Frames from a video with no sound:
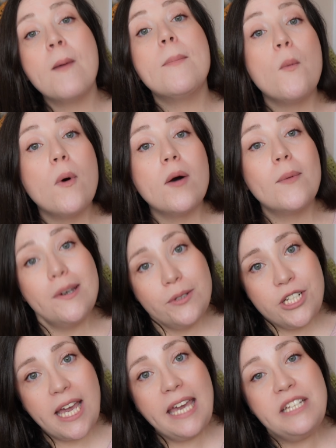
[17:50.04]
But what will
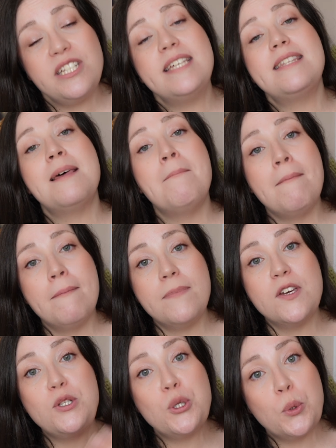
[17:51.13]
change is
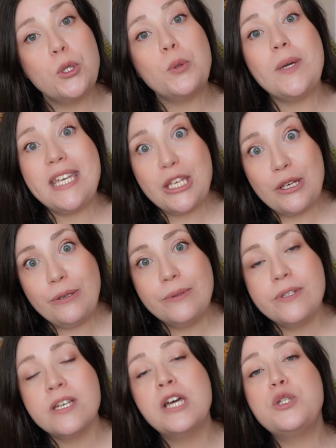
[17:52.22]
the tool that we use